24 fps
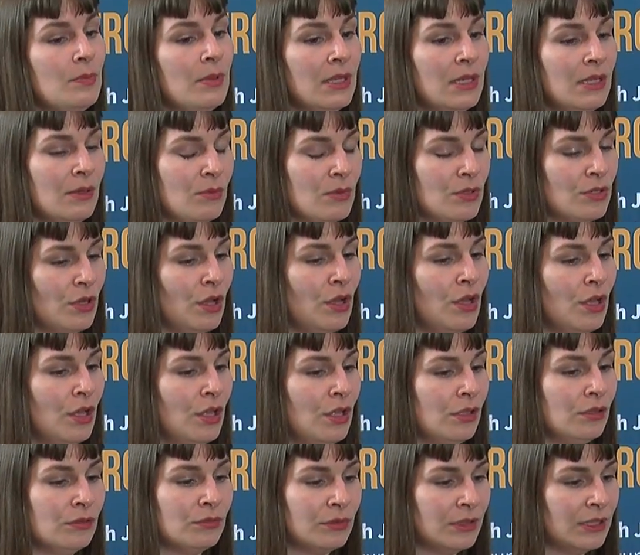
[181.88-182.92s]
but it was
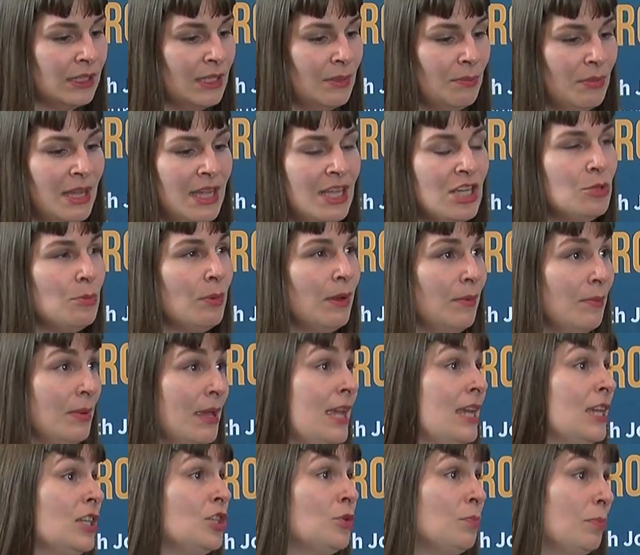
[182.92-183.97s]
all really page by
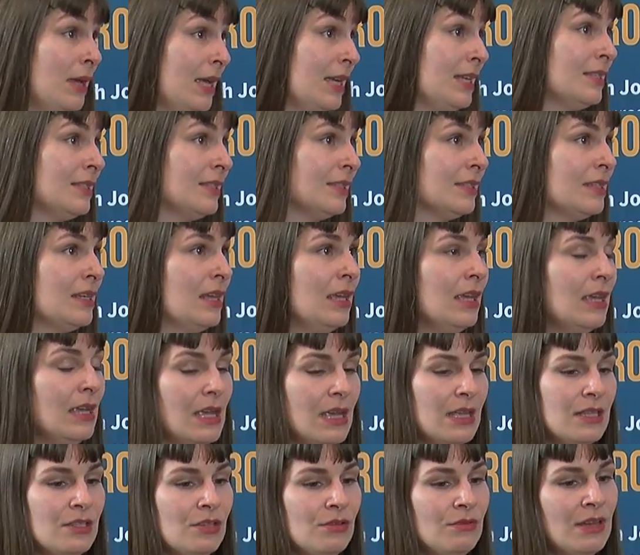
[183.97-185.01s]
page based.
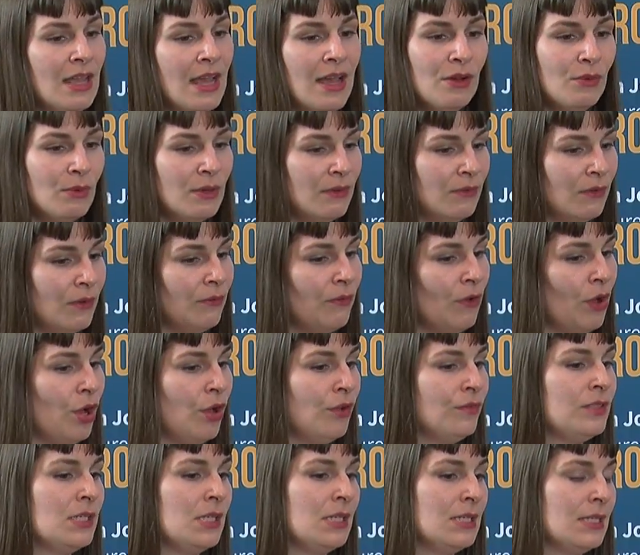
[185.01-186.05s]
And so now we've
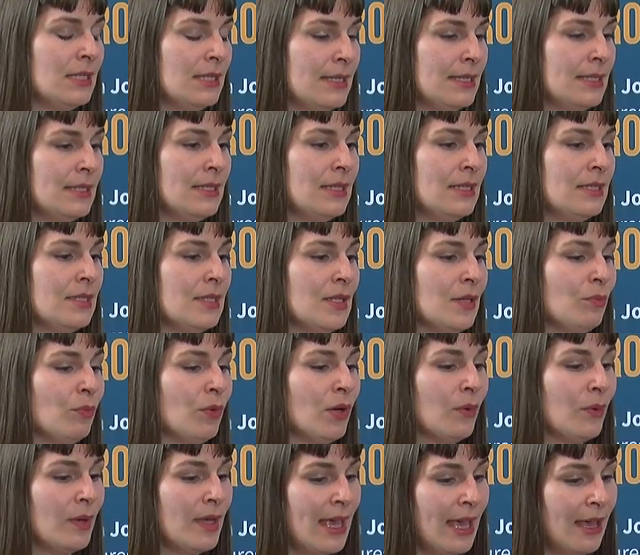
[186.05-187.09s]
evolved into the system
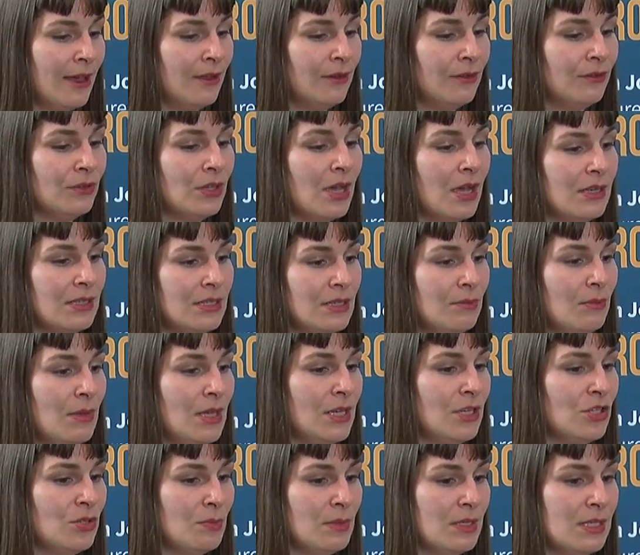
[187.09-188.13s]
where we have content
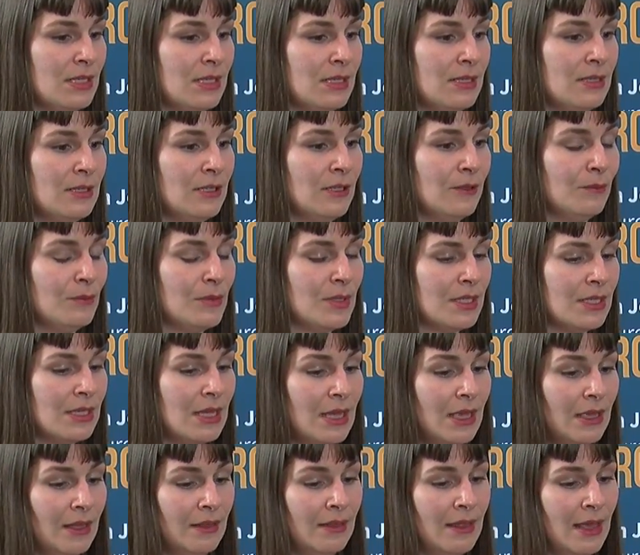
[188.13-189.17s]
management systems
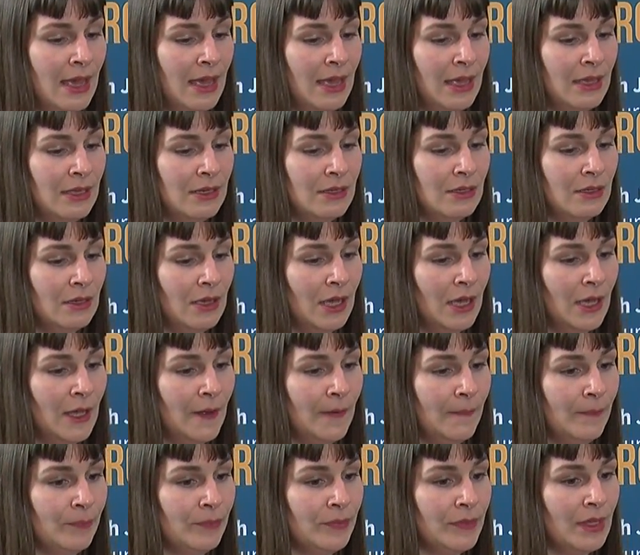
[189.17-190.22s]
that
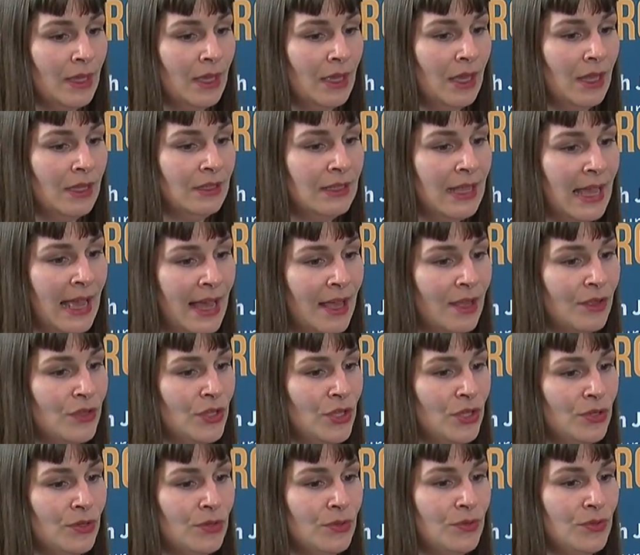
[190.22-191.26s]
allow
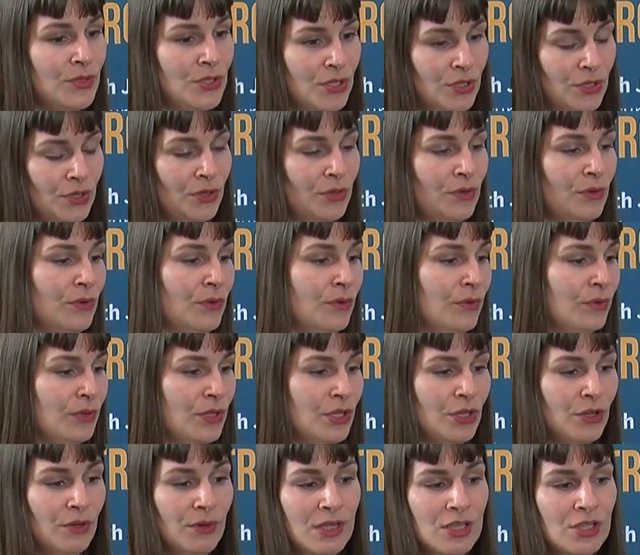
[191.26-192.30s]
you
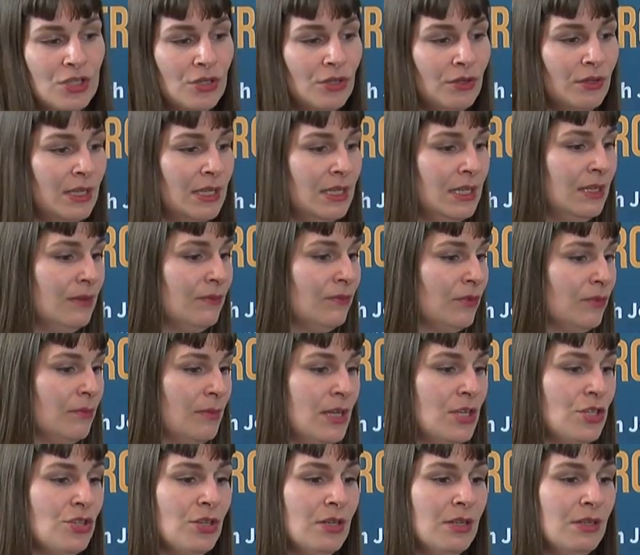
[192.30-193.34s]
to enter in
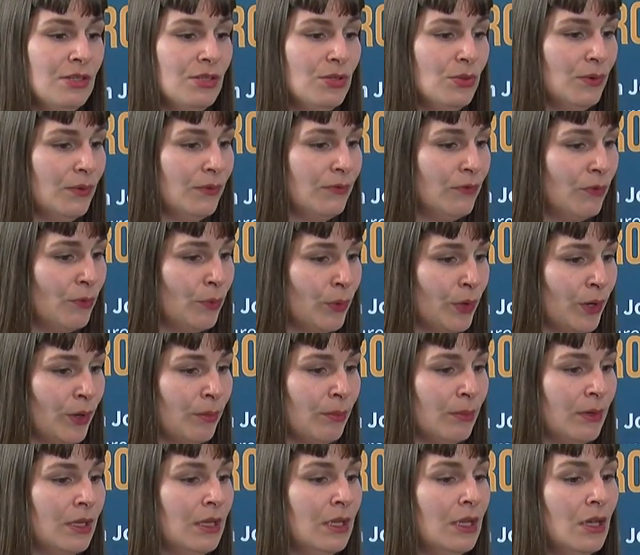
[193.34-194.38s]
information into a
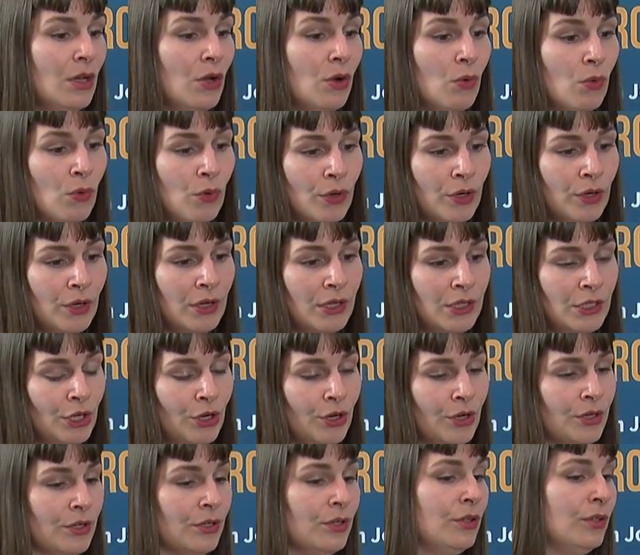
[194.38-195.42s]
form or an
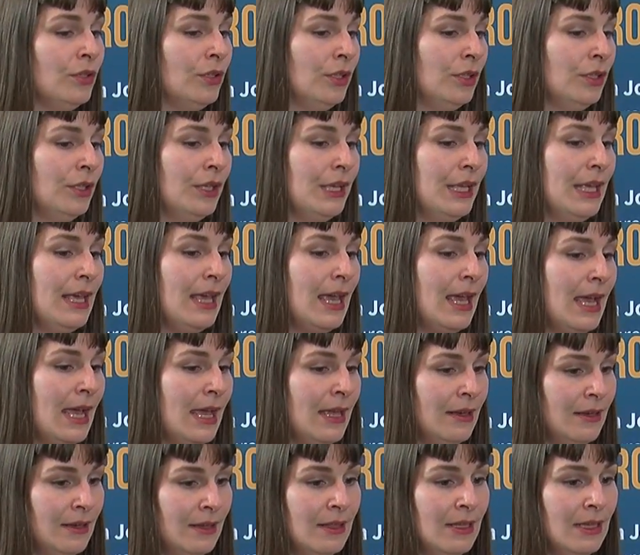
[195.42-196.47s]
article
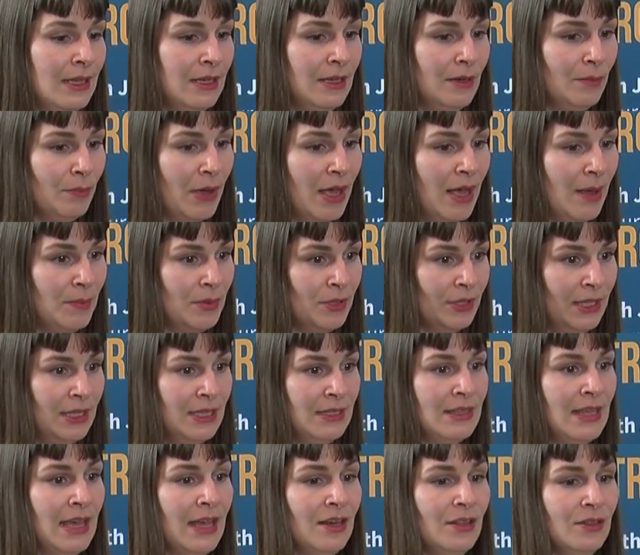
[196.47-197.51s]
and then
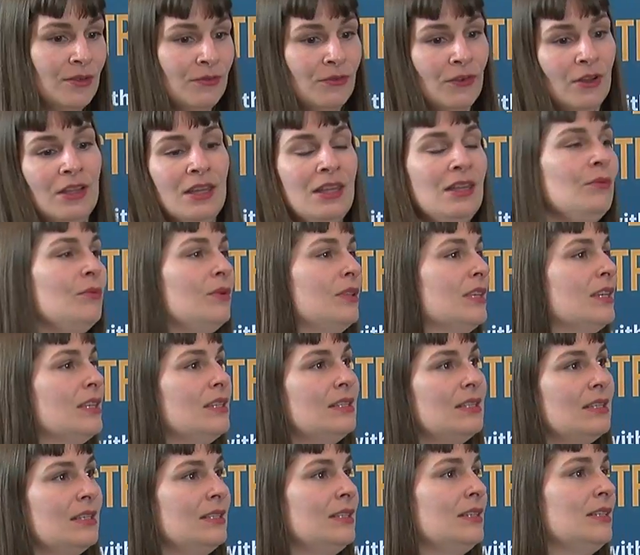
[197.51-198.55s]
populate that on the front end with
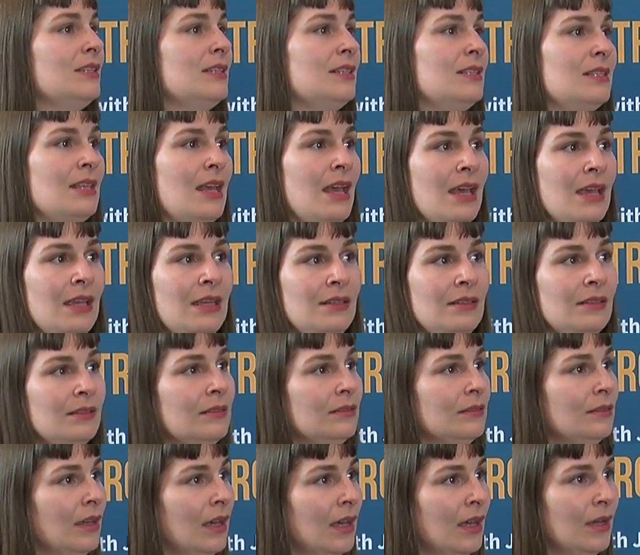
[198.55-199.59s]
consistent design
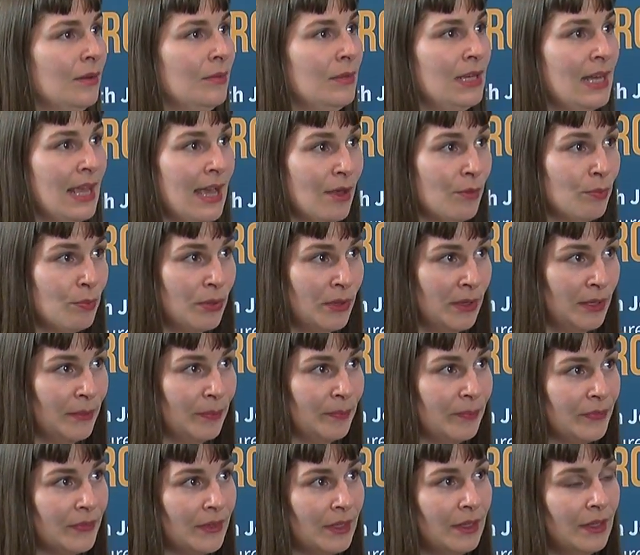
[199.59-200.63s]
and output.
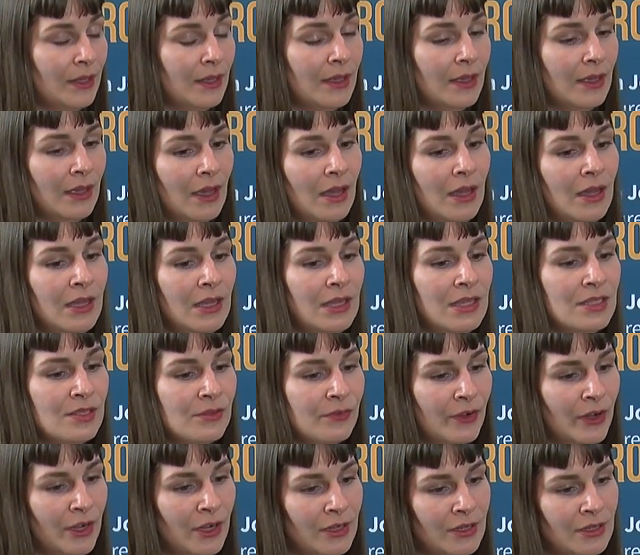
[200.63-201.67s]
As
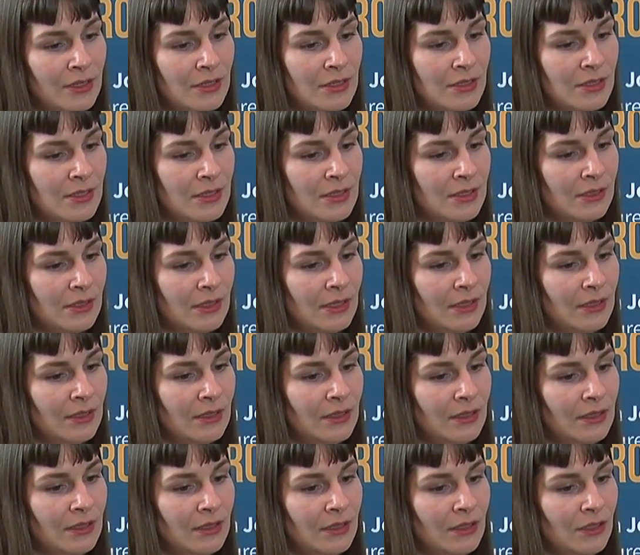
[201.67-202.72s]
far as
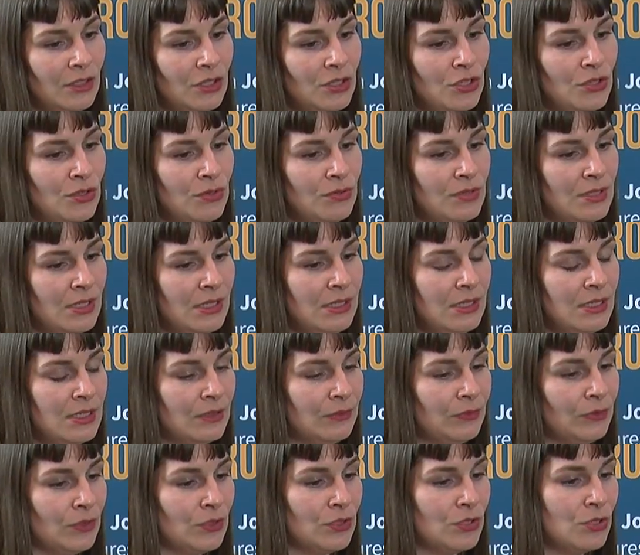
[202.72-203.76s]
using
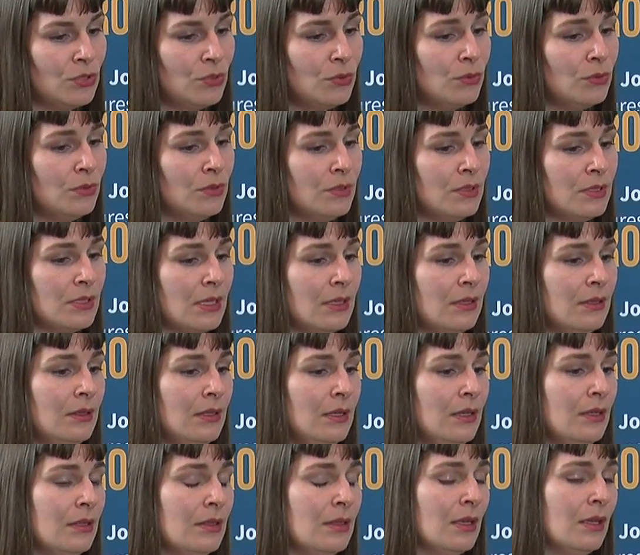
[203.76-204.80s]
different tools, I
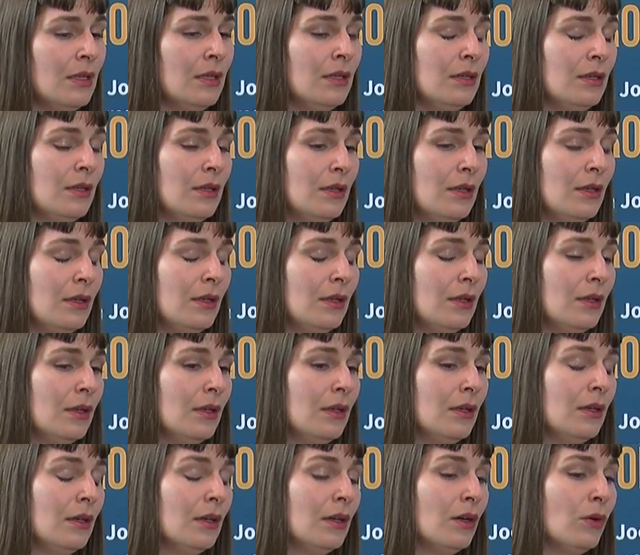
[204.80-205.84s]
think that
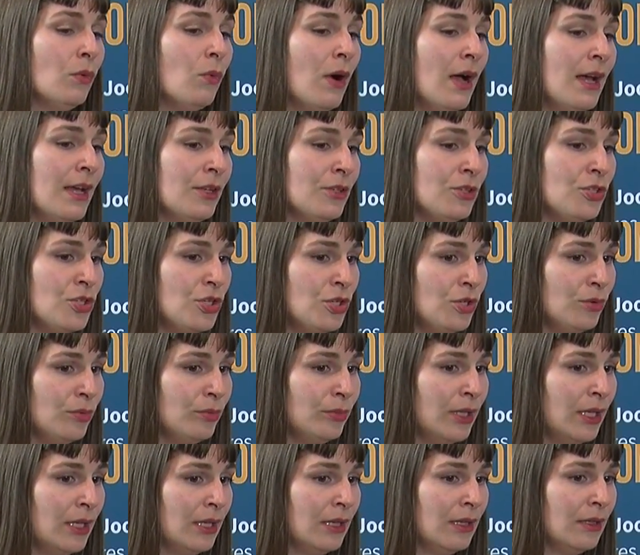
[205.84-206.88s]
while
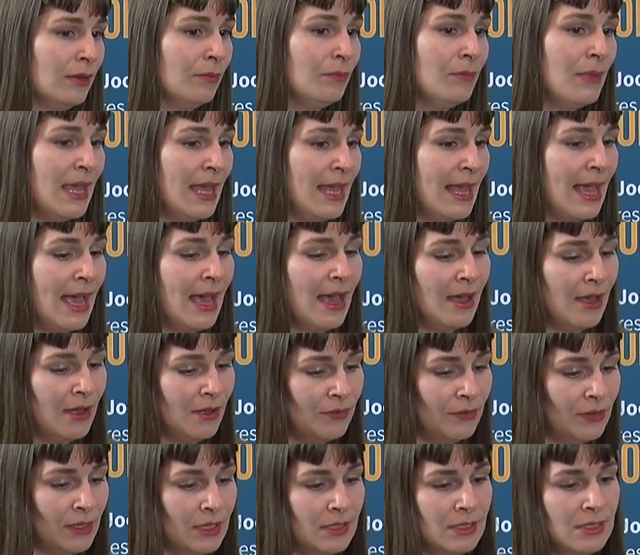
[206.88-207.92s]
Joomla may have a